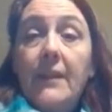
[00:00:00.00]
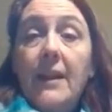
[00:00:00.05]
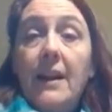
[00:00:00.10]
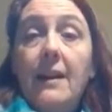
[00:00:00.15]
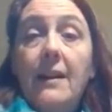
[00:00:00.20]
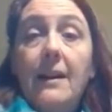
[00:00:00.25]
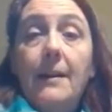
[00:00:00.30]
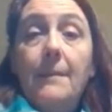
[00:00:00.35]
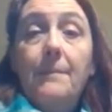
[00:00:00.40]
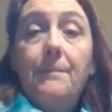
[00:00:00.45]

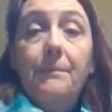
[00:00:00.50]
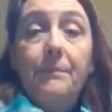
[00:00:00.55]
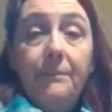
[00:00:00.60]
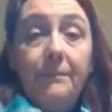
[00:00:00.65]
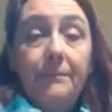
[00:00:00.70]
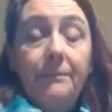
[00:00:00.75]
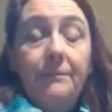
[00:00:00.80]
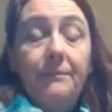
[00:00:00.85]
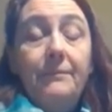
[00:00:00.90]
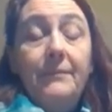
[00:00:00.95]

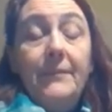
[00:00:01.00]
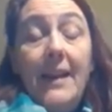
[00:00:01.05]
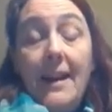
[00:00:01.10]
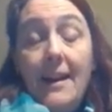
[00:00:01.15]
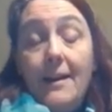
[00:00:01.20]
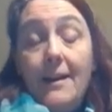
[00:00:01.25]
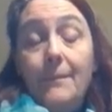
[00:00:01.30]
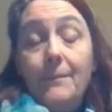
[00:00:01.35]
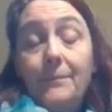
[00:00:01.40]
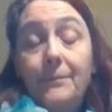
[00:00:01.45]

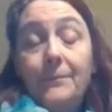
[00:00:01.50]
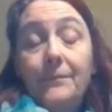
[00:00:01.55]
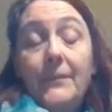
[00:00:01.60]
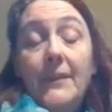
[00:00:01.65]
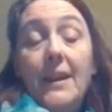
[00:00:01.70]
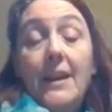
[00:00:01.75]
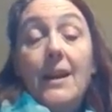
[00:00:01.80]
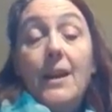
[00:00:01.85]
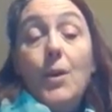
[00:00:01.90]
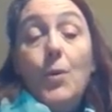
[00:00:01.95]
Now,
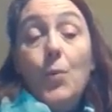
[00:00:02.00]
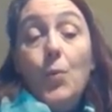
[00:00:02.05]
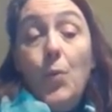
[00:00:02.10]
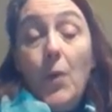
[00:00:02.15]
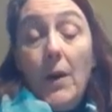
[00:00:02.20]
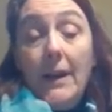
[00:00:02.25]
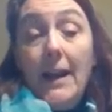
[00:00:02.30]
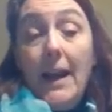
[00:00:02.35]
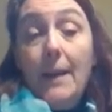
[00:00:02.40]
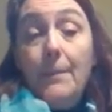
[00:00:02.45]

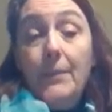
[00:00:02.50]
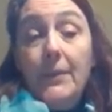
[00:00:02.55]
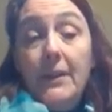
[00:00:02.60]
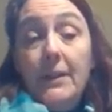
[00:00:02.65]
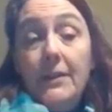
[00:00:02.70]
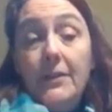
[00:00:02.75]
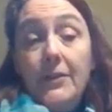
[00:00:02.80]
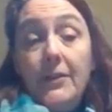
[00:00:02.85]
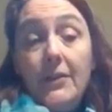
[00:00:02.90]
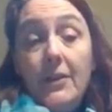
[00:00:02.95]
what
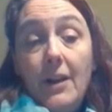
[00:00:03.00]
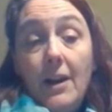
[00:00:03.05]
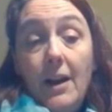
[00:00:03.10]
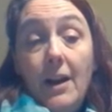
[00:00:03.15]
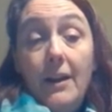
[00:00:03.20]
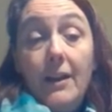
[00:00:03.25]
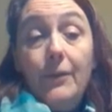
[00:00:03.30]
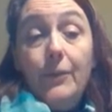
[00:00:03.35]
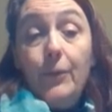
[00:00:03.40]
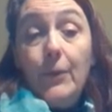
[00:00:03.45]
happens
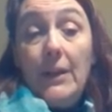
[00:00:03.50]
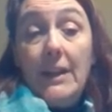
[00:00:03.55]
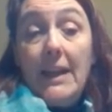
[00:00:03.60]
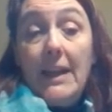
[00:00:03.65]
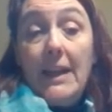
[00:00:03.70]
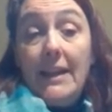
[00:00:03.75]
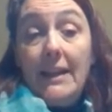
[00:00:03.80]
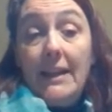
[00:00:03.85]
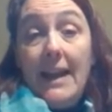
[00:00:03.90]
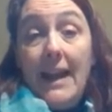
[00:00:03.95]
if we
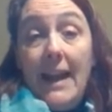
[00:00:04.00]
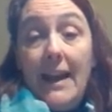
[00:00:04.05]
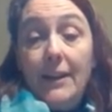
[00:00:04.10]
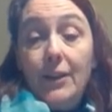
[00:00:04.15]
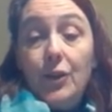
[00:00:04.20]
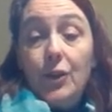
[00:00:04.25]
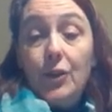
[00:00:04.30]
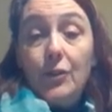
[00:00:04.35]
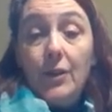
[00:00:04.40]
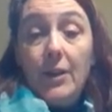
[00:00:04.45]
get an
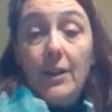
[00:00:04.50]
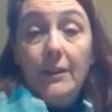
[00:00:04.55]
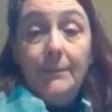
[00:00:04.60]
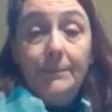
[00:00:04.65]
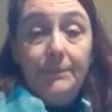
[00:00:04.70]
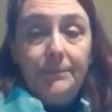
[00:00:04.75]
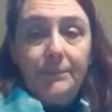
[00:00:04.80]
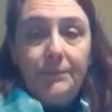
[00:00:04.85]
extra?